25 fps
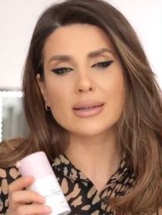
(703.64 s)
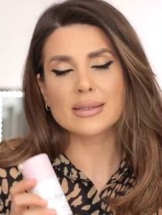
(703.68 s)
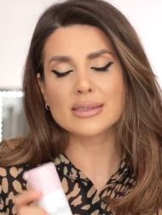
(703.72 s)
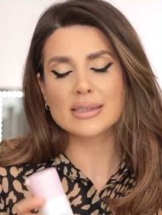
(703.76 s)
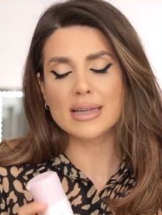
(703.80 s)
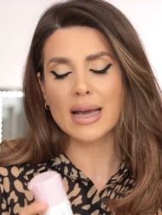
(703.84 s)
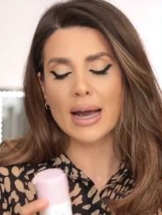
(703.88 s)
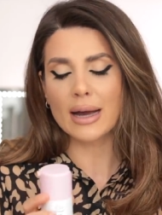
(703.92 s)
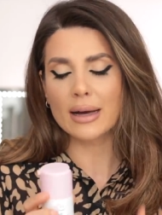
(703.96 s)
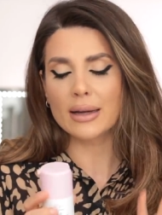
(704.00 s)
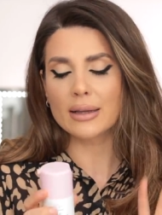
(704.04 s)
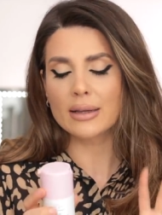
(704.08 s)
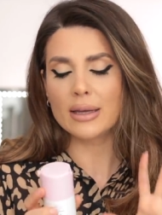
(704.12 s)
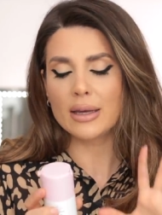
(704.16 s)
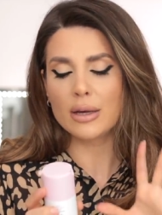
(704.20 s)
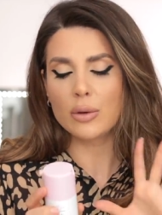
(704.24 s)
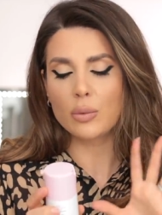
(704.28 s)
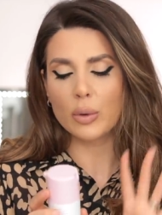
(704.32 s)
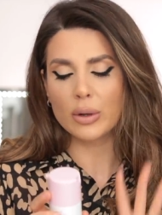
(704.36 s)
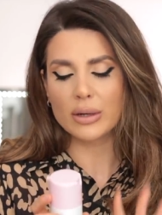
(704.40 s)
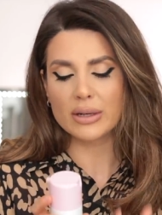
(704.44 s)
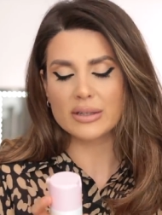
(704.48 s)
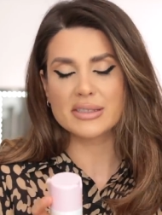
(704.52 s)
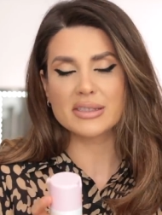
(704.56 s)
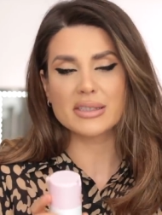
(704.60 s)
exactly
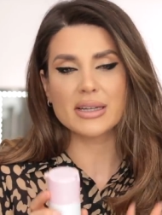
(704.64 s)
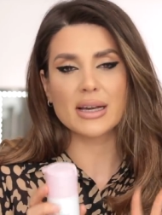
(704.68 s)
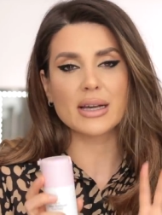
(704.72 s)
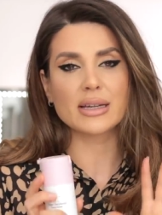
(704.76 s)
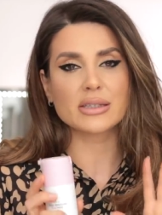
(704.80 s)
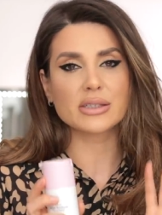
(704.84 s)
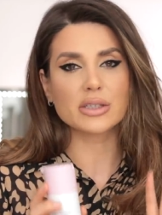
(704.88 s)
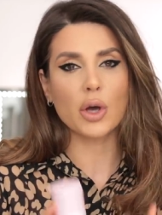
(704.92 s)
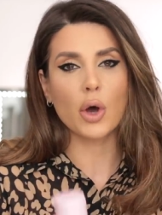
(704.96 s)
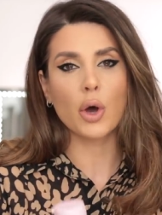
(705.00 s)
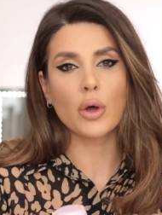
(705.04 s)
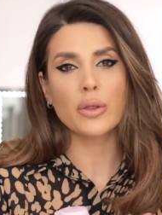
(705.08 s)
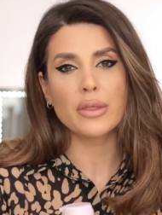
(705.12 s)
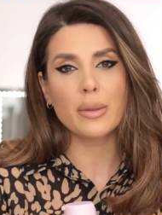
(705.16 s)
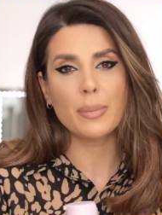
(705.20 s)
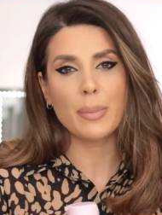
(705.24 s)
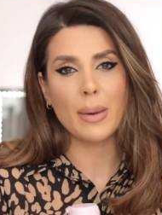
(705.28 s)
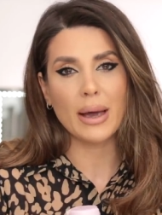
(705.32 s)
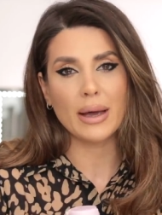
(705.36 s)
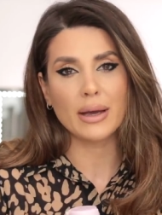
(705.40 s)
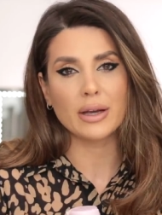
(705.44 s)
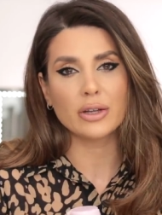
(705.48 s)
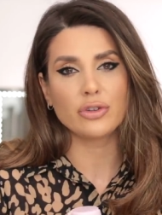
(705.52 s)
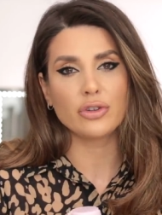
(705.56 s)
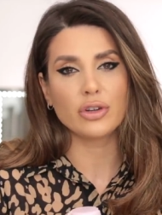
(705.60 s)
what it says on the
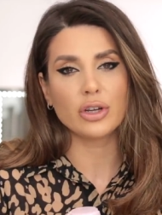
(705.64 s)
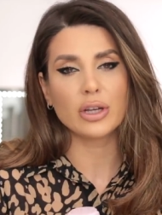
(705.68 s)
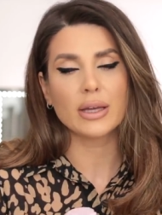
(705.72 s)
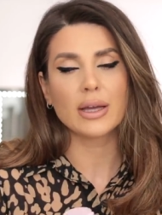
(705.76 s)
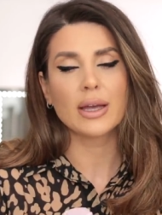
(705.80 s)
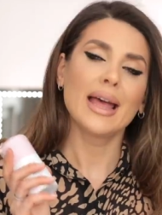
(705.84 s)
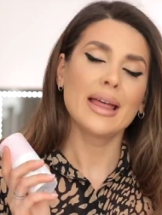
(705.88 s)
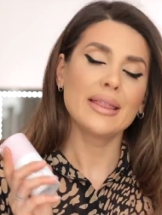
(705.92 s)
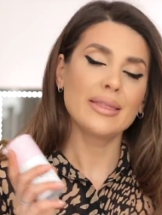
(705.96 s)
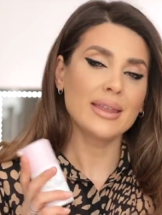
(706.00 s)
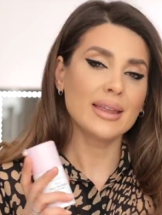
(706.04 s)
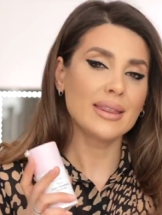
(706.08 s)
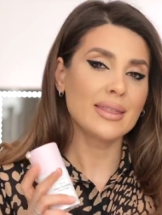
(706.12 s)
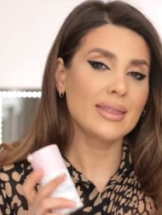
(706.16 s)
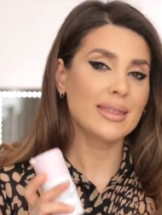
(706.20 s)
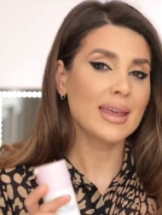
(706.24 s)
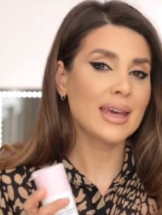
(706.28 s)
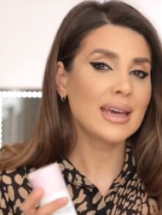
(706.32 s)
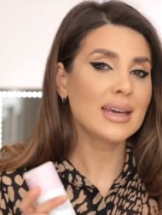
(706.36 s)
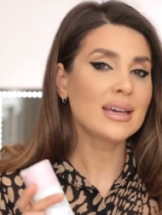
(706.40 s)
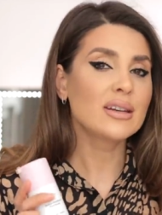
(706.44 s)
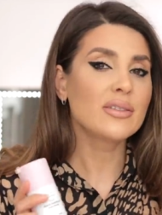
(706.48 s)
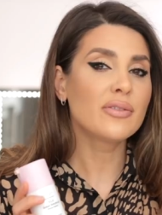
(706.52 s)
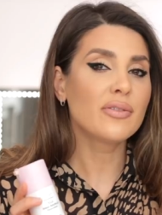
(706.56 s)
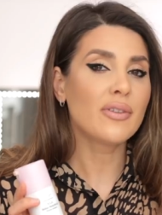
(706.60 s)
packaging. And then
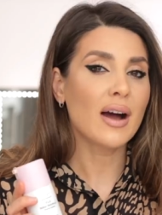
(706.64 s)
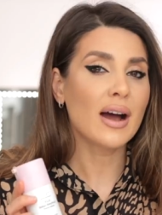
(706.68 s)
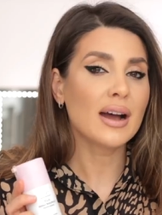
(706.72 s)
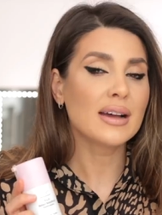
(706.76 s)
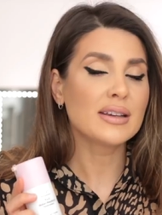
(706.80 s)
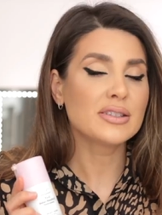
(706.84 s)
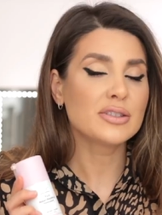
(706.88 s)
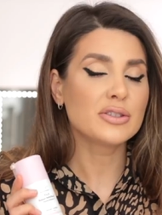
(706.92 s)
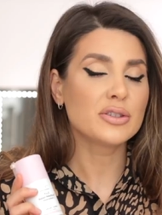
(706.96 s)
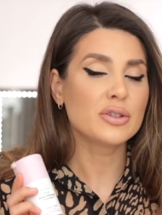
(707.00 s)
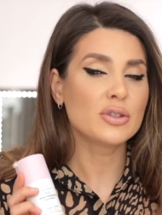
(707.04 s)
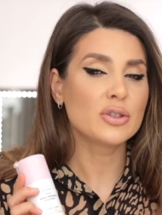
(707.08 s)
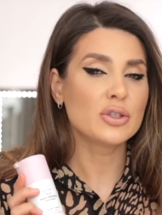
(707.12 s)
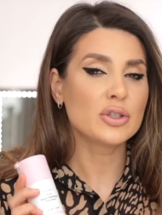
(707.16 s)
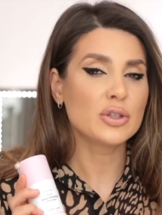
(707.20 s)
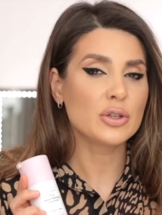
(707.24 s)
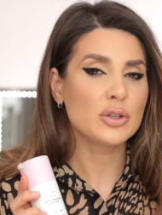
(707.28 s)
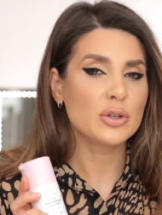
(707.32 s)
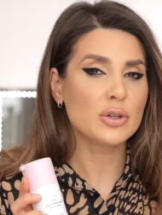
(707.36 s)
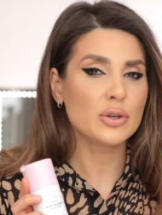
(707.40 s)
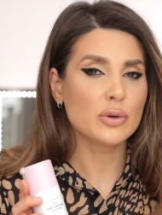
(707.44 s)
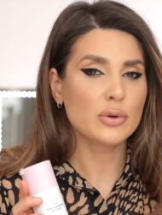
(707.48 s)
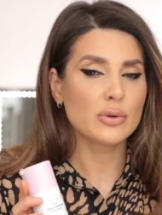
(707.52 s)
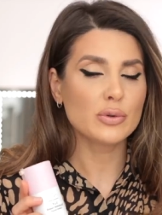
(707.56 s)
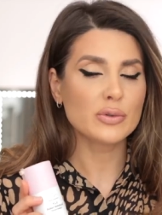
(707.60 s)
they advise you to
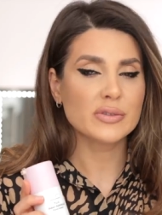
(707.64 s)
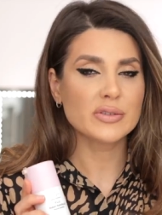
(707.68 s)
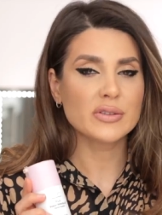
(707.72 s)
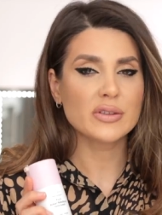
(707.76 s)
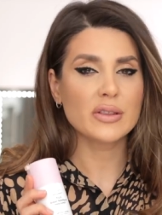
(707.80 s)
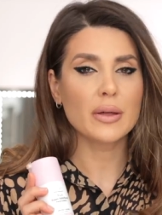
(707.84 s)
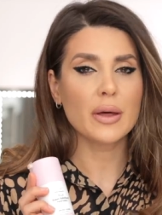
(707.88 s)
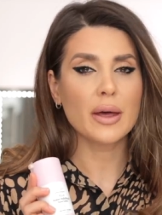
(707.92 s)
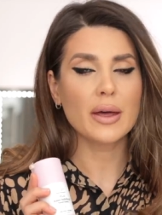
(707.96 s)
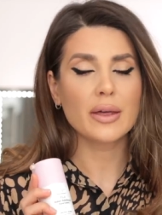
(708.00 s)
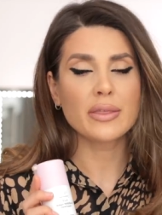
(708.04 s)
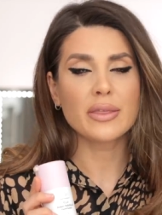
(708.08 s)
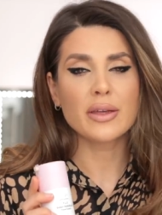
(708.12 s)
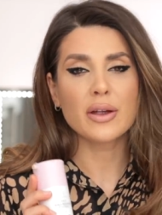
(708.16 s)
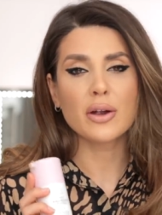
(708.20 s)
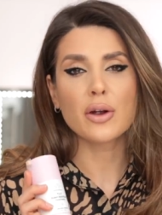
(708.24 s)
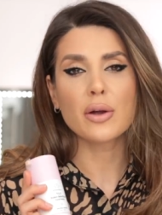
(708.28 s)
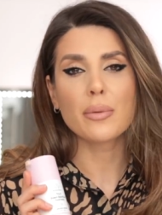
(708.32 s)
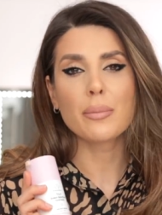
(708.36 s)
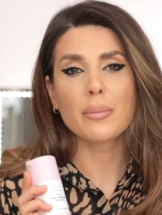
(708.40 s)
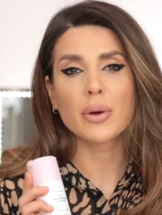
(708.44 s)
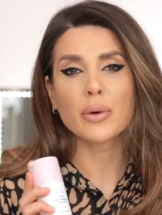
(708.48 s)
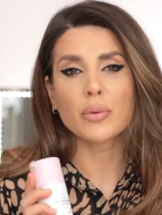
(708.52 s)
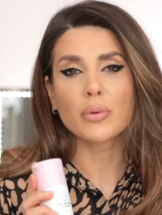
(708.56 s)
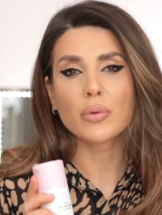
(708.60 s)
use the,
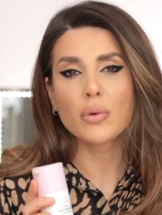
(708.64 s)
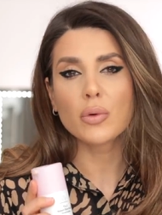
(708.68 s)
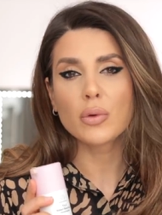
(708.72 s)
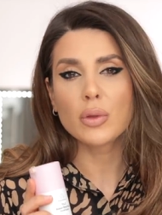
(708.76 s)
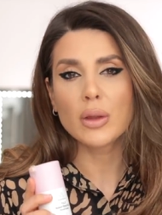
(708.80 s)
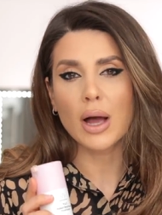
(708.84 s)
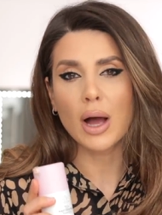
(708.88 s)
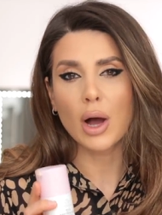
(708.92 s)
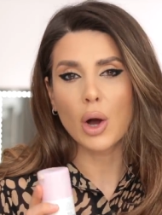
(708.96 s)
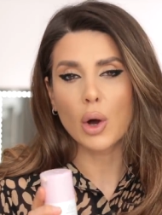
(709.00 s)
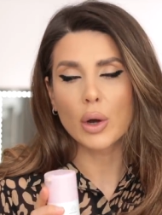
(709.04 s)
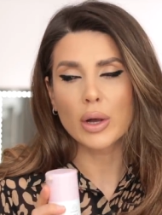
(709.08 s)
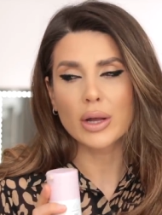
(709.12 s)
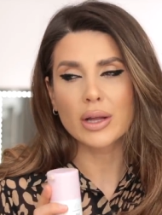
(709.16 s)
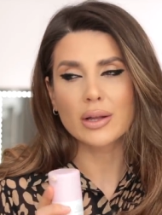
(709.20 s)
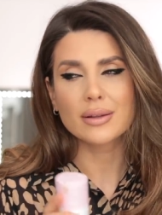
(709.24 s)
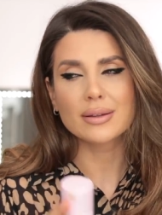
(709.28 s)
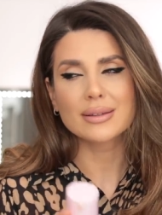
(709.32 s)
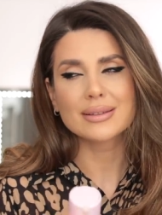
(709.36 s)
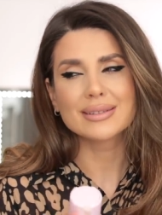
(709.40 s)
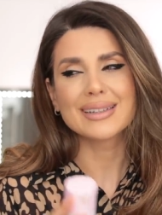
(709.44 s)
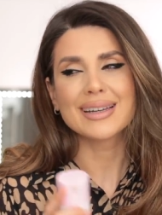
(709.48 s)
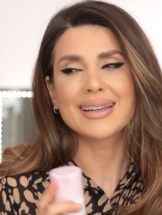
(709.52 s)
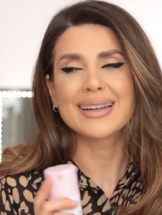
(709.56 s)
their marula oil.